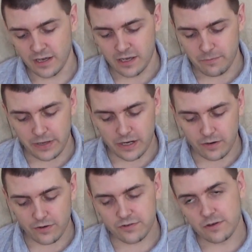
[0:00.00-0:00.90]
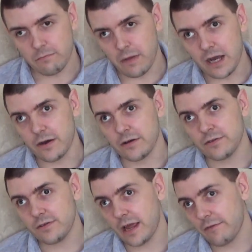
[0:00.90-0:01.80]
because Mars
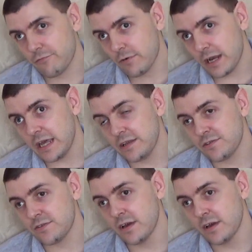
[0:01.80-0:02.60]
have released